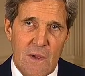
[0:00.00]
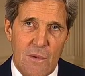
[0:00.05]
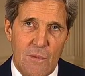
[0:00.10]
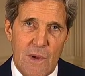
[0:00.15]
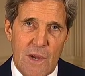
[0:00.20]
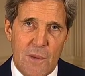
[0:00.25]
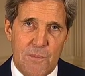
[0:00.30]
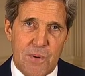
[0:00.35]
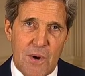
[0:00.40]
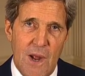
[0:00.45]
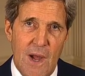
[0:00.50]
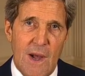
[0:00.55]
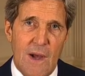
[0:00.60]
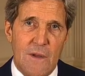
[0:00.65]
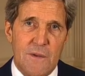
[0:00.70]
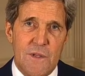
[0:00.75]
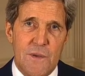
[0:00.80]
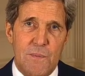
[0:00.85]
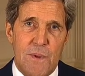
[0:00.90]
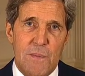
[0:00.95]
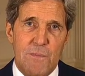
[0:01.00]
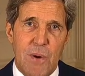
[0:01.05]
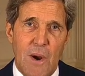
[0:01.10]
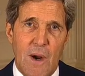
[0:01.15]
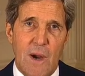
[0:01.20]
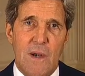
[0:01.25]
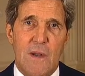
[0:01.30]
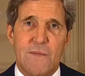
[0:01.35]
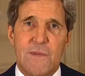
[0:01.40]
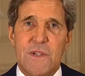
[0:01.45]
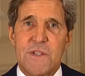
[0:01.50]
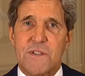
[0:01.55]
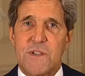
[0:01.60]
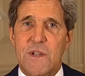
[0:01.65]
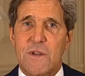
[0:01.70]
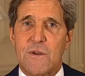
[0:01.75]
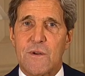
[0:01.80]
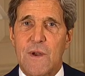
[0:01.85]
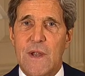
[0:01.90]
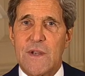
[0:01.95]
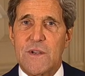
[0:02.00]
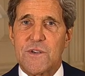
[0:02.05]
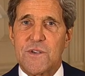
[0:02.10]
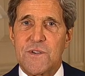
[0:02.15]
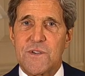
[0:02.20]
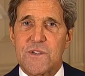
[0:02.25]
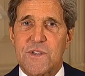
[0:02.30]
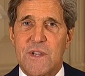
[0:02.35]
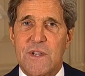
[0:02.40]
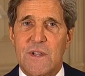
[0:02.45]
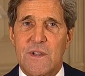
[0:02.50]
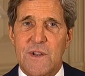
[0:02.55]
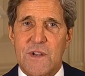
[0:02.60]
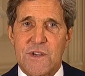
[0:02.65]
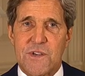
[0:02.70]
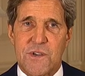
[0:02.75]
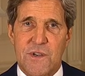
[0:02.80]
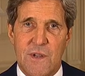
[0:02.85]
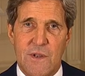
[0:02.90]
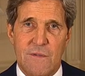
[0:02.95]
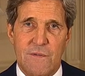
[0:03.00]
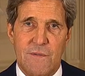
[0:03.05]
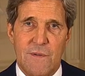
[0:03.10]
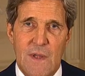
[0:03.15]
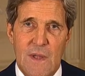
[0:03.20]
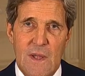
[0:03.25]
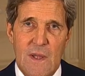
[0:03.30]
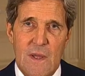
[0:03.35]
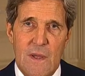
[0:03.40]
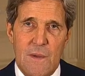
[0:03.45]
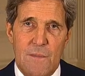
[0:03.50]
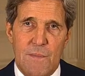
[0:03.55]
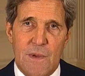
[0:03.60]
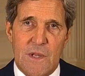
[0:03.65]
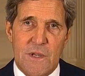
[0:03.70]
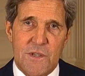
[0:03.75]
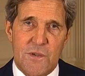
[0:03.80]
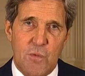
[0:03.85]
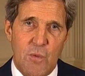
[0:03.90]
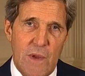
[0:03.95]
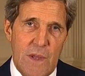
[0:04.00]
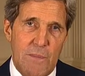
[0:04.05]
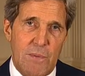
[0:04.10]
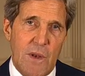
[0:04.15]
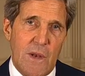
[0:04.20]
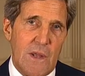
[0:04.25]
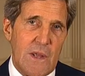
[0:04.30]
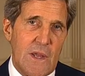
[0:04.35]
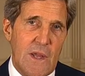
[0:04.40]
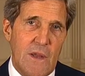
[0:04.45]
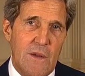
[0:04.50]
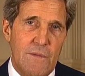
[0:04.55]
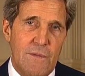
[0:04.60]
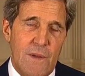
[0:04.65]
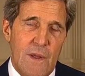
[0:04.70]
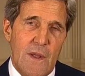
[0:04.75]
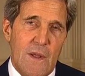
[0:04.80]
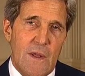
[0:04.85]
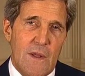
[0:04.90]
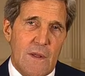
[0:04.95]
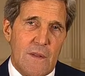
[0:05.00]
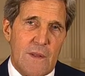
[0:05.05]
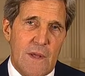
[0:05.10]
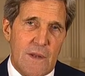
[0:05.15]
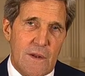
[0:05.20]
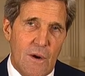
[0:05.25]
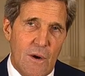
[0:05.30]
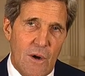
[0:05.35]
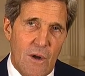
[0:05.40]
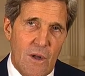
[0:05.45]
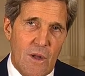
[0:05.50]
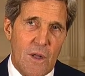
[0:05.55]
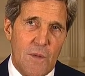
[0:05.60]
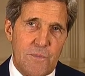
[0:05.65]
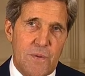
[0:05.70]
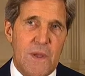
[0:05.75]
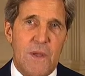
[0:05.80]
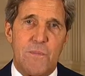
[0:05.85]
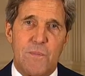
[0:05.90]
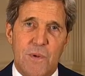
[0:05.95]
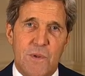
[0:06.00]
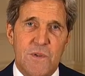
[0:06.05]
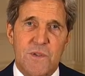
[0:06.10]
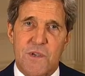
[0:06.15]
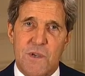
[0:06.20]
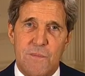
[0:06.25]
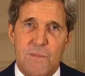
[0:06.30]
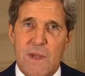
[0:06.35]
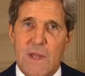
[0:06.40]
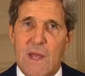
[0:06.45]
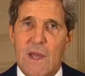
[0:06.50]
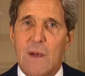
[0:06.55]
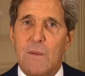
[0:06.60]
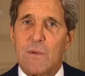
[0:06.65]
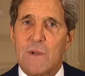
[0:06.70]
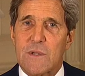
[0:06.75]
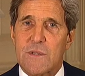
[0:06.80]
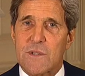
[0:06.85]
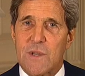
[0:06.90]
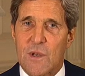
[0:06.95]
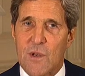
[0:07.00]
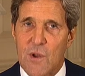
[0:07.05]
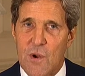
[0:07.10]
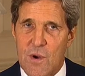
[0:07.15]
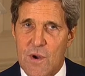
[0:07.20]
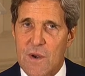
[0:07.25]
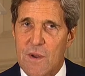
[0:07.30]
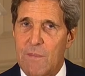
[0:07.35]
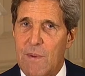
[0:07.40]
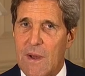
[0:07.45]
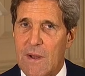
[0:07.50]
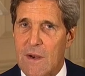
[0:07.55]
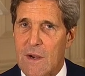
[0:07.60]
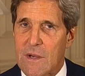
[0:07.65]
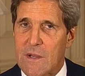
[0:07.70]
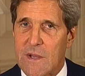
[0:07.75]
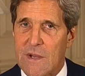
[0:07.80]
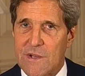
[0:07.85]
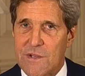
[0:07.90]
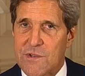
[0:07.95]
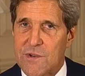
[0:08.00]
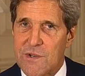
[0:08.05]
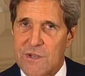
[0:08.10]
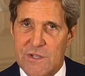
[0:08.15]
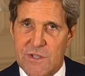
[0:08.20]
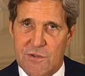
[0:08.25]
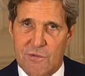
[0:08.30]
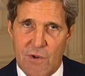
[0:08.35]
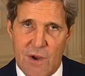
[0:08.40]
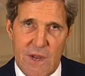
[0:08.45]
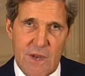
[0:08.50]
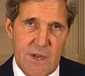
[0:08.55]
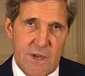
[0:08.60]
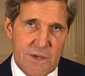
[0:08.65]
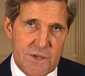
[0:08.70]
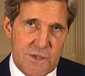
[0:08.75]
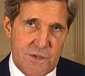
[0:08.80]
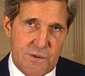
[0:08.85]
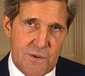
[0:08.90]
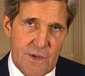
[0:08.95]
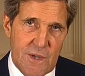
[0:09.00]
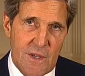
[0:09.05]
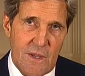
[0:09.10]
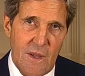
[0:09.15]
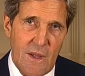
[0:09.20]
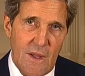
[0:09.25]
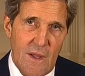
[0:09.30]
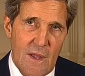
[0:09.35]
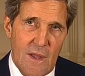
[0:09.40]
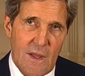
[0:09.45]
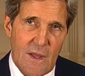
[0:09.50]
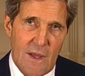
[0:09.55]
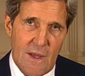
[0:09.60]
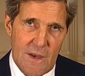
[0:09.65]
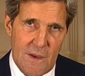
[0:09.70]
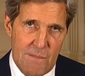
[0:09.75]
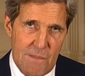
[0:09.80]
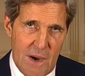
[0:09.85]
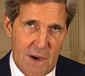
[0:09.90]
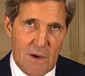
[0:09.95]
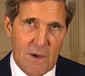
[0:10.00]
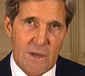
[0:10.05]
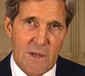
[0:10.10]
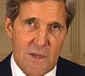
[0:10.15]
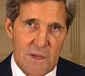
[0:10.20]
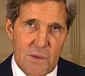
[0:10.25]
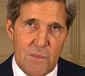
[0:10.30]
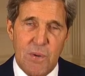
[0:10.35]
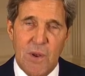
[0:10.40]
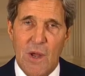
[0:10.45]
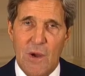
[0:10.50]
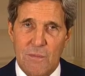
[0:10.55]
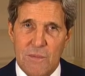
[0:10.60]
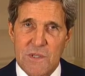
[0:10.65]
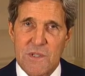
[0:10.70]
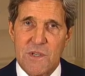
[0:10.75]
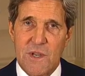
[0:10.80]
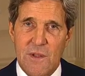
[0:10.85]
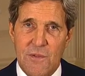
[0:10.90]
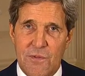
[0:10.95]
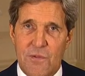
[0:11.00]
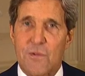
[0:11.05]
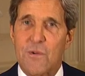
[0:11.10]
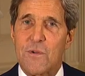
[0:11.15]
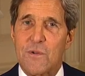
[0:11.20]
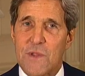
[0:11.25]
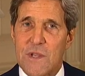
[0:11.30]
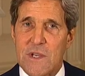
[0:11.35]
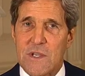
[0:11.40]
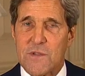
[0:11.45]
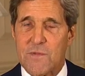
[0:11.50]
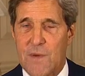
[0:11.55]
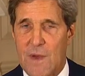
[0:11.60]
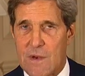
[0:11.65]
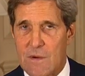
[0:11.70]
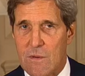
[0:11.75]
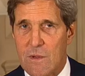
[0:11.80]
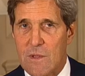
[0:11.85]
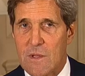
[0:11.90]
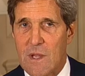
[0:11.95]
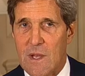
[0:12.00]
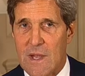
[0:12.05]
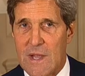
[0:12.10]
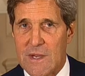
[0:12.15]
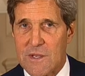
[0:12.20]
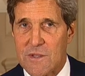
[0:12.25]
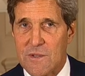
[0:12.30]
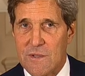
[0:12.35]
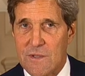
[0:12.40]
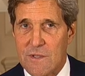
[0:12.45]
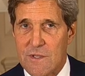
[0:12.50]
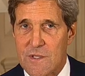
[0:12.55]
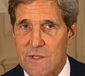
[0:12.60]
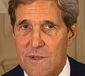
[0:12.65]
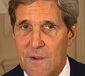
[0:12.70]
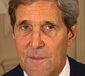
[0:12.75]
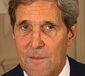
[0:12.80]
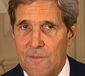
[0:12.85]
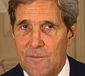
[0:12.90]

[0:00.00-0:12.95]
We are proud to be part of this interagency initiative because we believe that all people should be able to learn about our country's great history and American diplomacy through these federal collections.